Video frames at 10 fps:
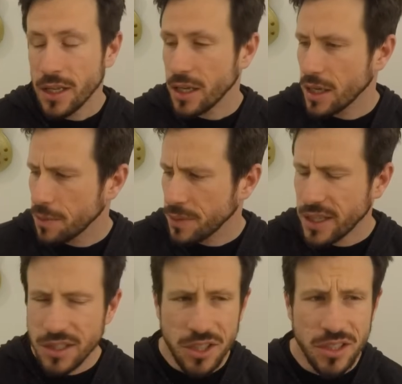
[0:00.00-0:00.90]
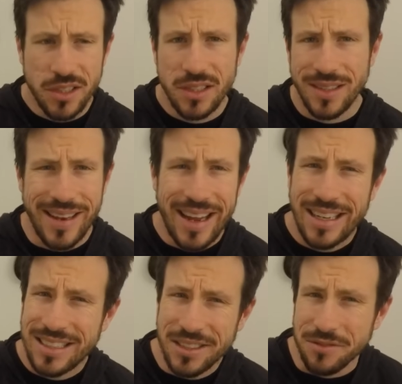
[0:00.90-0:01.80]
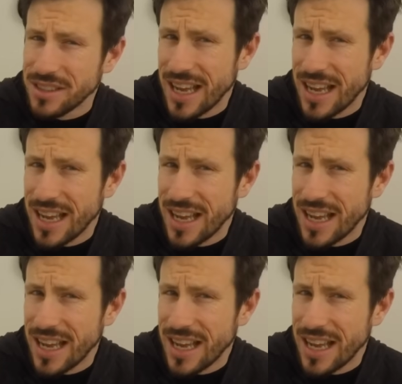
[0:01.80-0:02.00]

Um, it's just negative